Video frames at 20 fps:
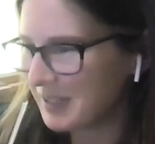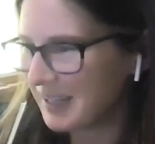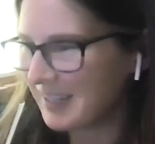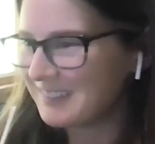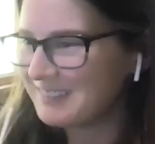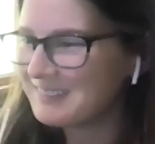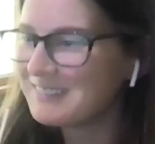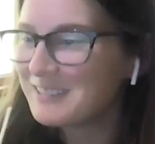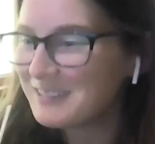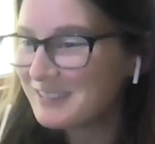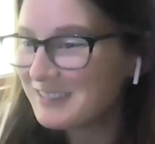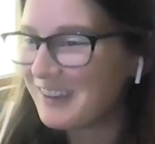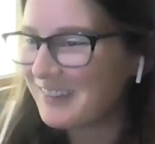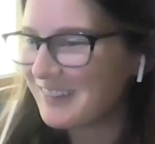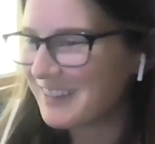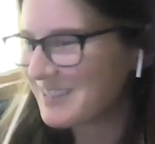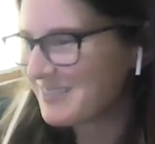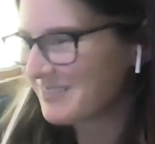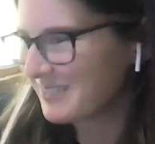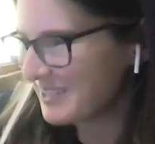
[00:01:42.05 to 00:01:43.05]
but I
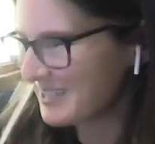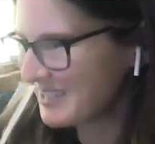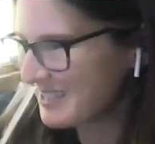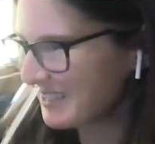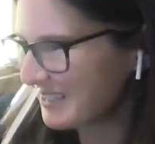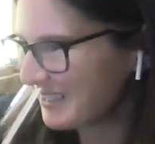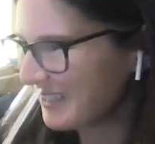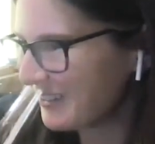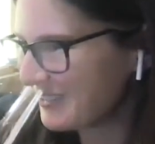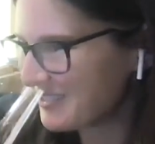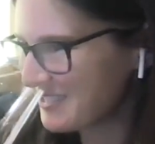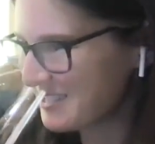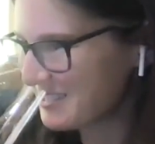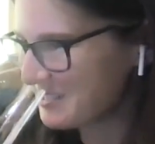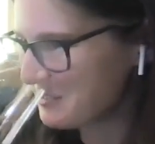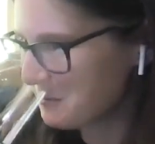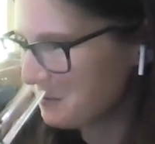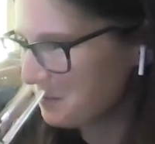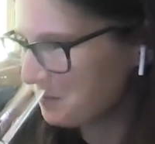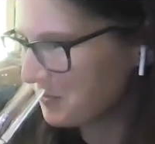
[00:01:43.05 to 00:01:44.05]
know that's what it's going to
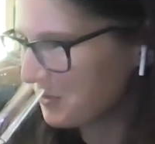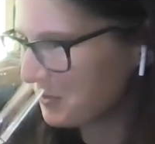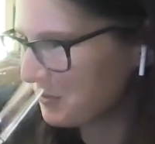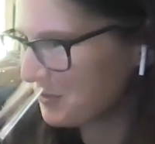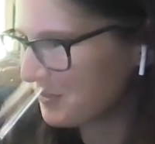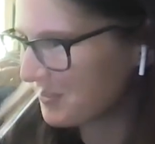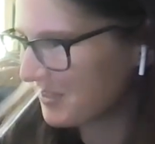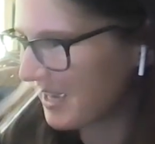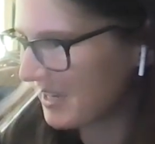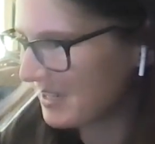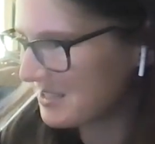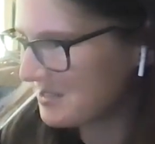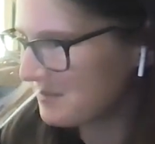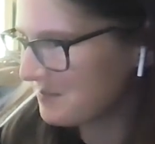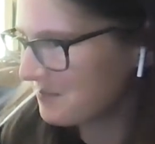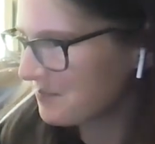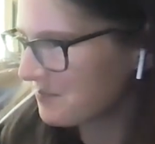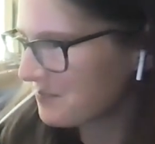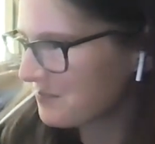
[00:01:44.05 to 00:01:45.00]
also reflect.